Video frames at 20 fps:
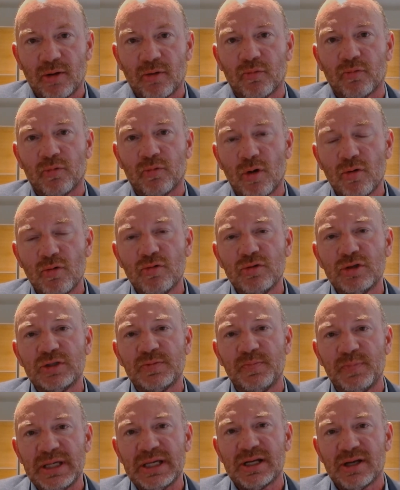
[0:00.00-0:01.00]
arose
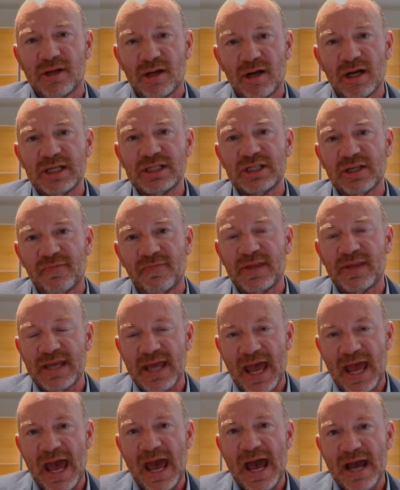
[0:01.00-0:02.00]
because of
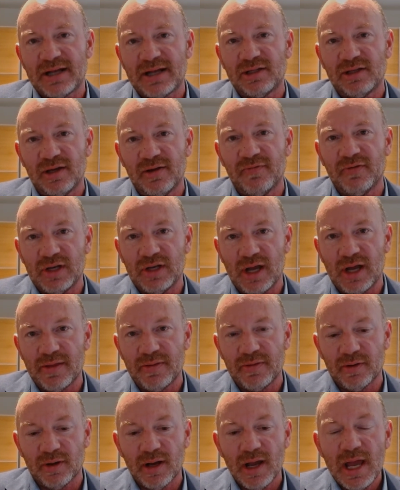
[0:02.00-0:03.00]
the act of
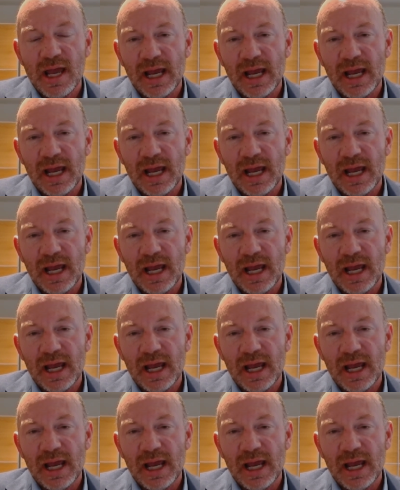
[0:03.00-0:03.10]
another,